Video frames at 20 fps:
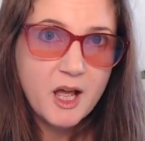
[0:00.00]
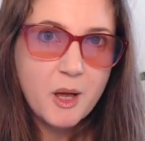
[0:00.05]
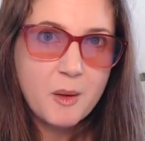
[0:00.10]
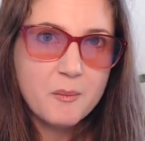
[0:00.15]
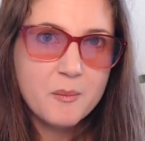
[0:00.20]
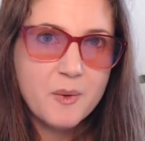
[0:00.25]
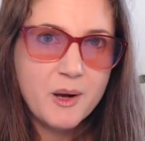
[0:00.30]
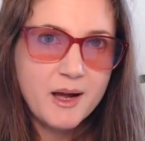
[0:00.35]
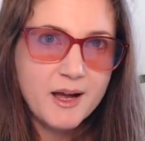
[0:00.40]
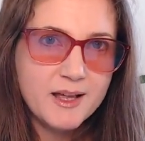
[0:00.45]

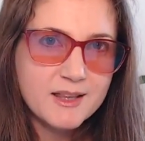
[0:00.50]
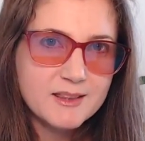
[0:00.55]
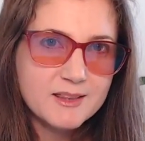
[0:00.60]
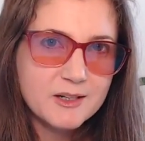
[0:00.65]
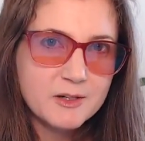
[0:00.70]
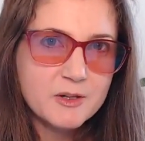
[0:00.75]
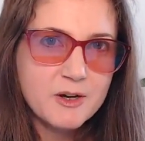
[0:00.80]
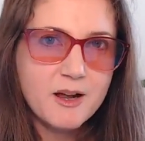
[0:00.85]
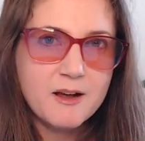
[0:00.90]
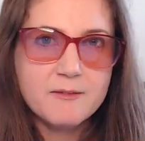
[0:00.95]
but
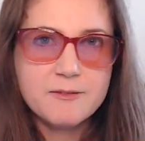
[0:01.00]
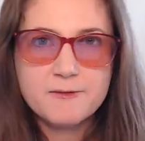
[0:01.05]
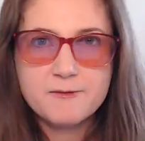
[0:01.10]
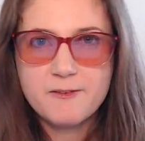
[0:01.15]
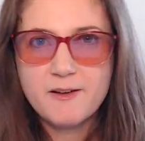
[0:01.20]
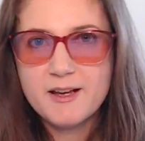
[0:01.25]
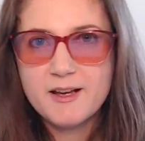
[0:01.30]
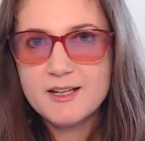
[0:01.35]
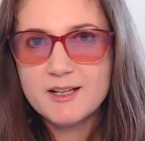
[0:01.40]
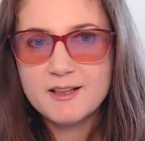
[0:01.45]
they're not
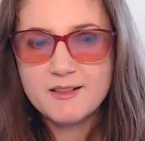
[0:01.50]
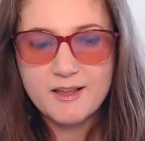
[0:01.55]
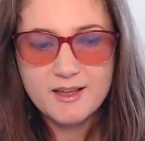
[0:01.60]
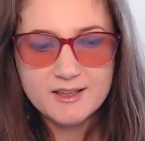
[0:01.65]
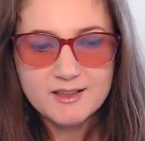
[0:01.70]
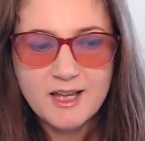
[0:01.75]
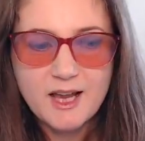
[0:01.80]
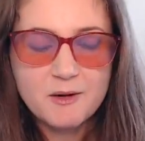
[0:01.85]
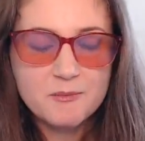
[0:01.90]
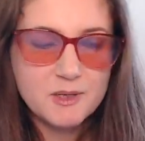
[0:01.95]
finding like
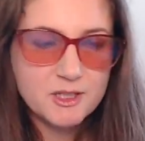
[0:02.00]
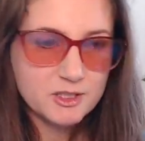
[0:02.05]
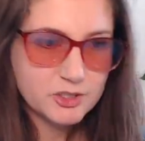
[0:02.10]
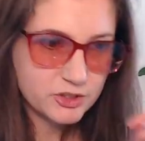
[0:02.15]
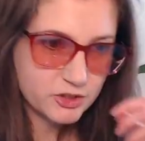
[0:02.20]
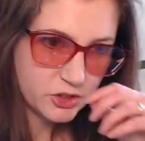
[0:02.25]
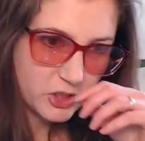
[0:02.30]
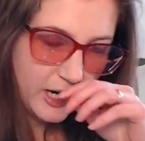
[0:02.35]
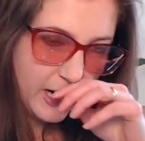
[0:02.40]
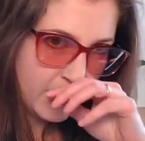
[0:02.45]
that much
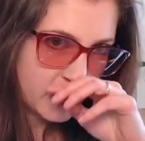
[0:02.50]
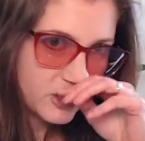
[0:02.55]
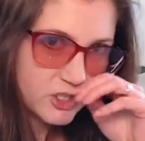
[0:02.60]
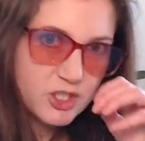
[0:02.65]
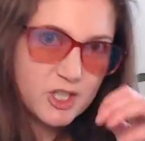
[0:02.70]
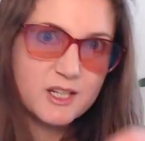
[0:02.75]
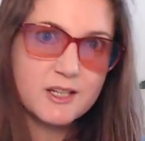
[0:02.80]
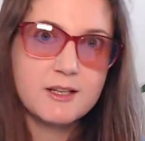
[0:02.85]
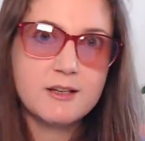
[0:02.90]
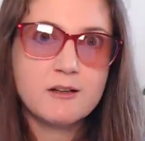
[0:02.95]

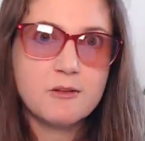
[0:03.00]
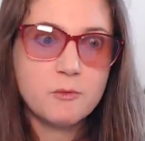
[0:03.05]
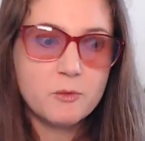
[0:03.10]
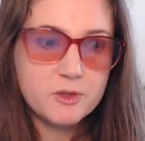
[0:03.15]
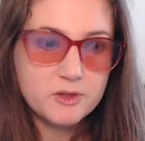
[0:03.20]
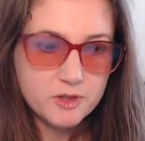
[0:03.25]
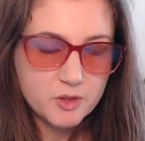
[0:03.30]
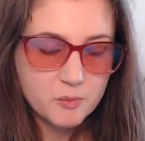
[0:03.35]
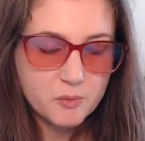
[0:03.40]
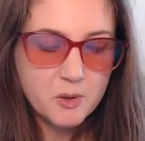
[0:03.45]
traction
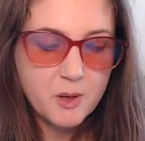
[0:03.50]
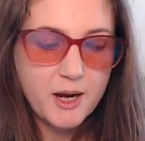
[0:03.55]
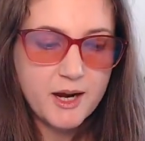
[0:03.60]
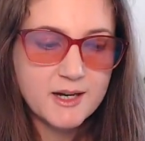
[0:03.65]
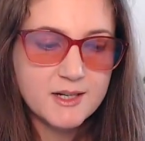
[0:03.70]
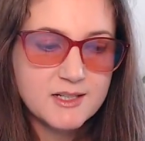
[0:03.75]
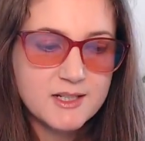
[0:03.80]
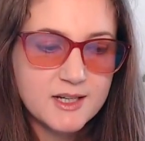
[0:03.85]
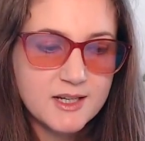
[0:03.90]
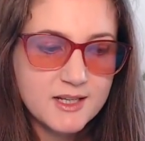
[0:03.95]
with their
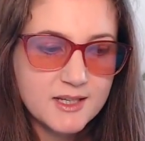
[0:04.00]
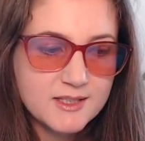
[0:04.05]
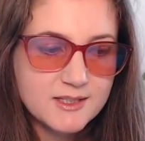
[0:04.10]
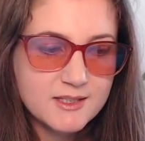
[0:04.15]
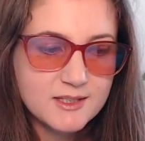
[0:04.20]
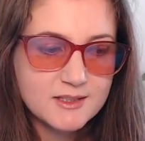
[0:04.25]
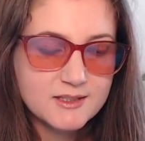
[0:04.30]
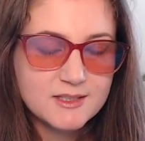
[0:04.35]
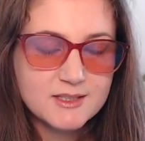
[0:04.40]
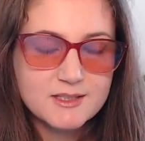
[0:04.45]
practice.
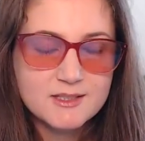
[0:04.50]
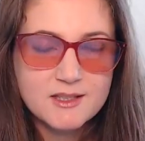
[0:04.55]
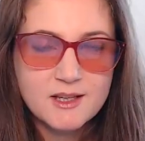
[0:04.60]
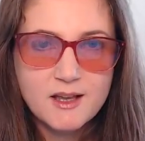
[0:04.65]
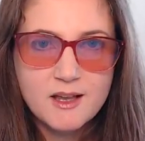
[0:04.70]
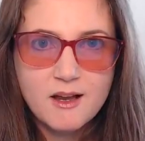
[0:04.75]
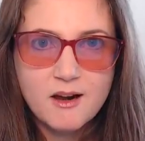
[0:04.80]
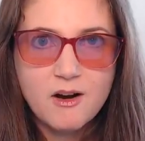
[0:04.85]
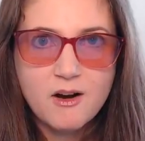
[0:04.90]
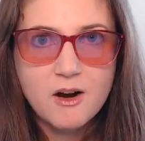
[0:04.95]
It's
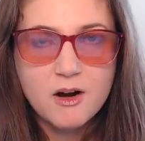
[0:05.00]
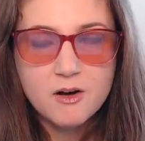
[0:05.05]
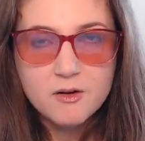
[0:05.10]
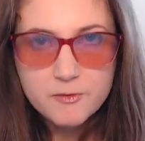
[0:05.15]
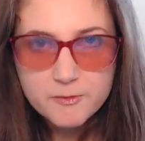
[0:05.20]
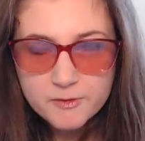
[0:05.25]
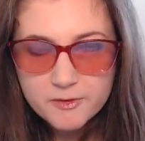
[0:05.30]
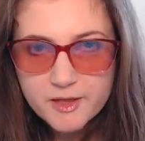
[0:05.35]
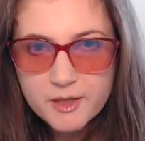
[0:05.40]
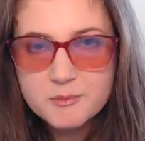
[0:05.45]
hard
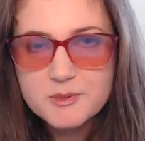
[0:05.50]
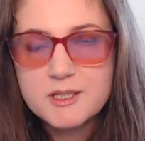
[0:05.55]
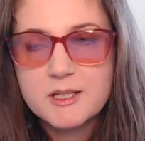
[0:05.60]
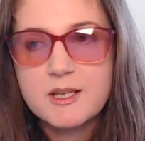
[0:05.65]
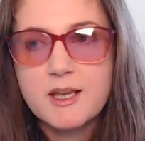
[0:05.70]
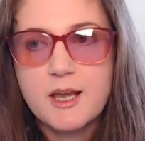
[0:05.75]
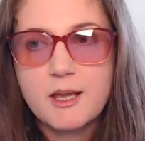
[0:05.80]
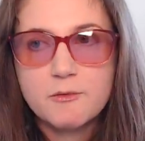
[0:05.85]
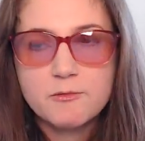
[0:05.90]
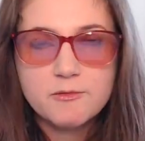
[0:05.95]
for them to
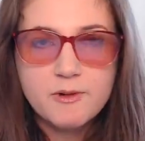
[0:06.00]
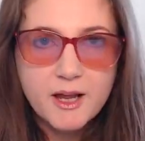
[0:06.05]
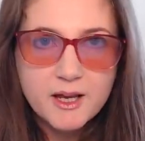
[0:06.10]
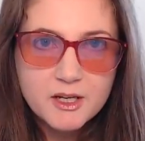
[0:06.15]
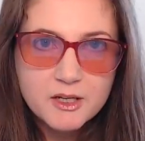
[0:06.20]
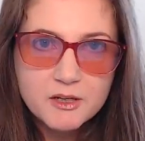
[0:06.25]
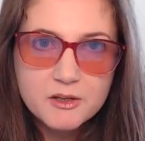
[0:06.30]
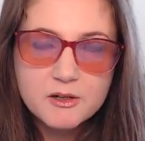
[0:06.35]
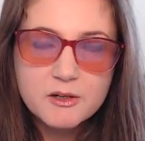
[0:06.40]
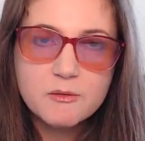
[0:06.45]
get
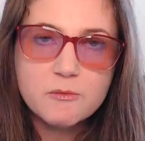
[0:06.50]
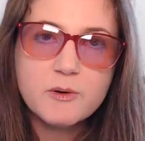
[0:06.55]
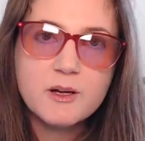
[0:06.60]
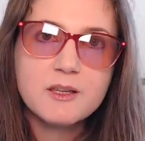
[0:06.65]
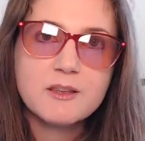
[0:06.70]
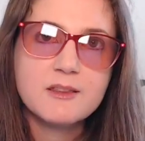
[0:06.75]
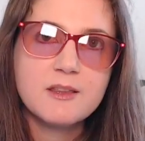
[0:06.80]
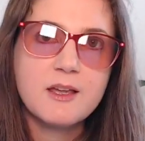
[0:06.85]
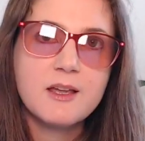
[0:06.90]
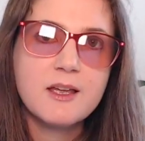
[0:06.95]
regular
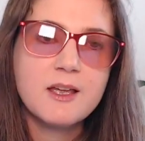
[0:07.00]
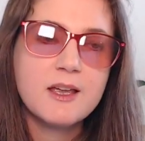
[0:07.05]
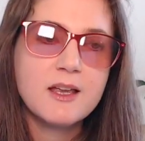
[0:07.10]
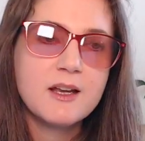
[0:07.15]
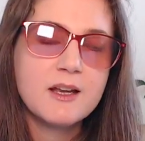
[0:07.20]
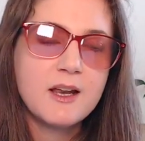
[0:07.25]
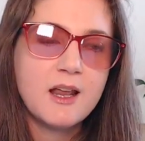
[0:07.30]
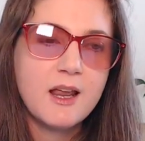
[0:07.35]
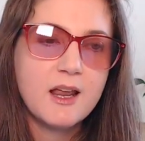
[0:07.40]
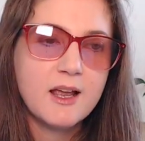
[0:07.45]
with
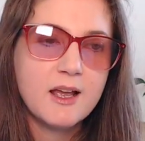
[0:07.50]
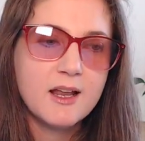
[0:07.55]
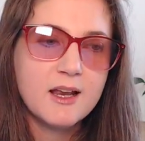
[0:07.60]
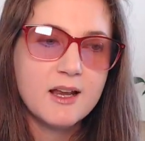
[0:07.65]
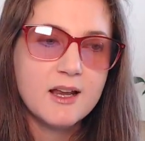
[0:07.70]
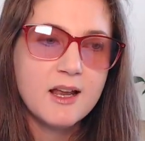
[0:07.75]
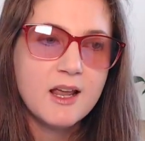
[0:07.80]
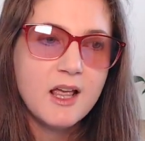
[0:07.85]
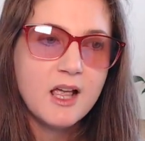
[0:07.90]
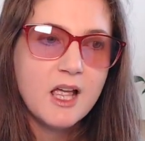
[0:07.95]
it.
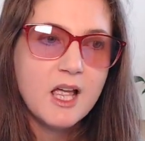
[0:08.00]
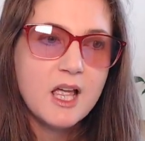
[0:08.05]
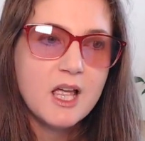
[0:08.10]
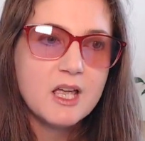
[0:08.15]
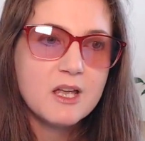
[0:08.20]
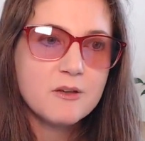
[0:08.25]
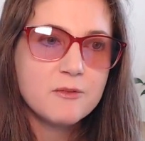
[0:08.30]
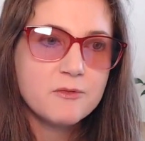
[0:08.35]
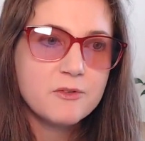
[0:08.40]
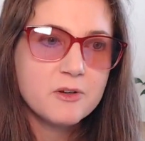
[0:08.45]
And
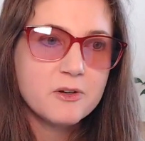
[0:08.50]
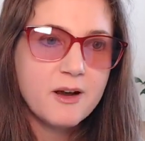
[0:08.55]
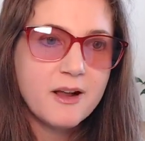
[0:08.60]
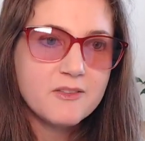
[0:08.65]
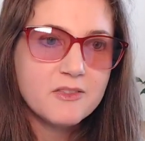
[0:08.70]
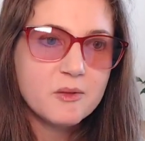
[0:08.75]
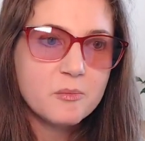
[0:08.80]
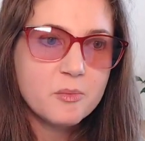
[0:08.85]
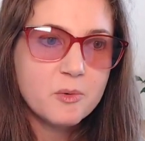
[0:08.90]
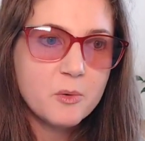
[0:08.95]
if you're at
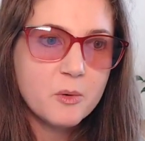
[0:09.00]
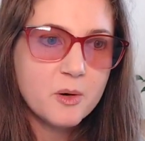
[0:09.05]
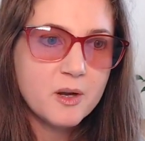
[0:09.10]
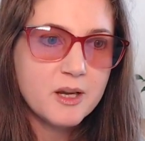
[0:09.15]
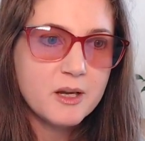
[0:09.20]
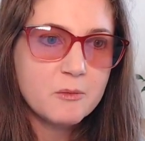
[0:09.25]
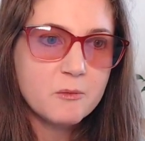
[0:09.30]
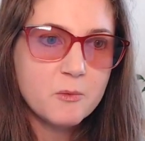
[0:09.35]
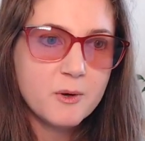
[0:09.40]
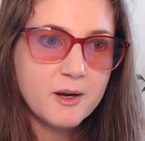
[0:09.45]
the
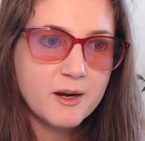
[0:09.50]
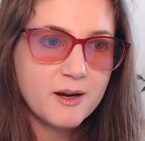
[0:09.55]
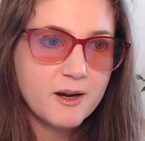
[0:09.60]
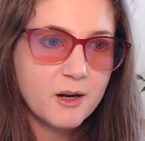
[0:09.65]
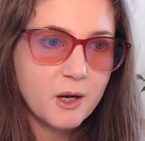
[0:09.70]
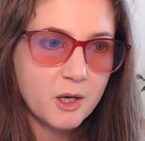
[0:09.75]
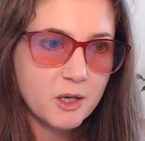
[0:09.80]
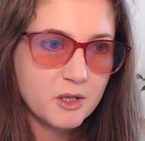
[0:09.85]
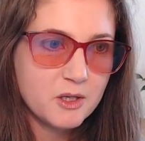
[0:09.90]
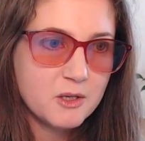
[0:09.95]
point
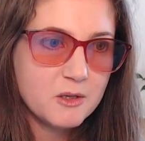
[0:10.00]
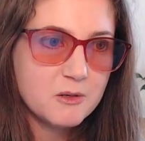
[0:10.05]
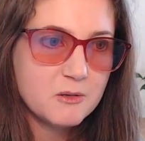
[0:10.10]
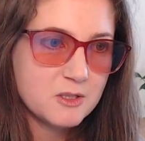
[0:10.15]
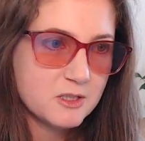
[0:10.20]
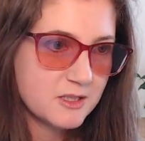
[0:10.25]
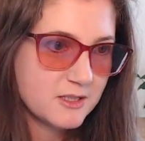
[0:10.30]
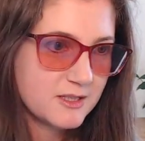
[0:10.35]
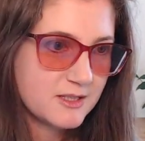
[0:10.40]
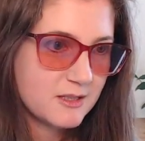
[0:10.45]
where you
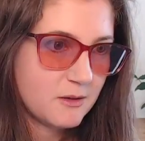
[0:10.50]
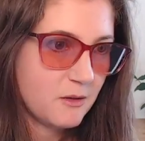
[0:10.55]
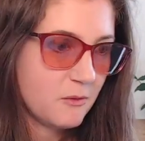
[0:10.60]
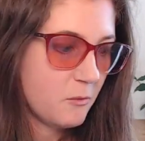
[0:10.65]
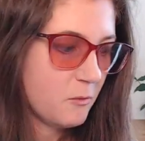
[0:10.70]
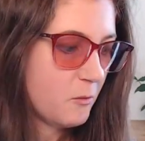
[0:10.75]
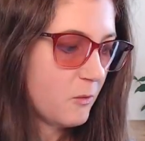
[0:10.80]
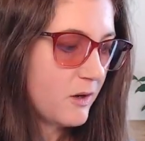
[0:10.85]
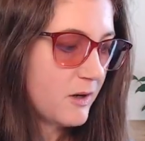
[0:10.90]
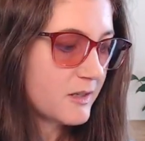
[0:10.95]
just
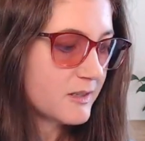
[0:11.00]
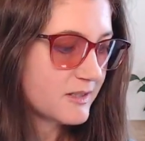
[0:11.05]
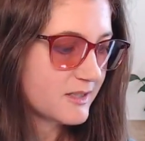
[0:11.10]
want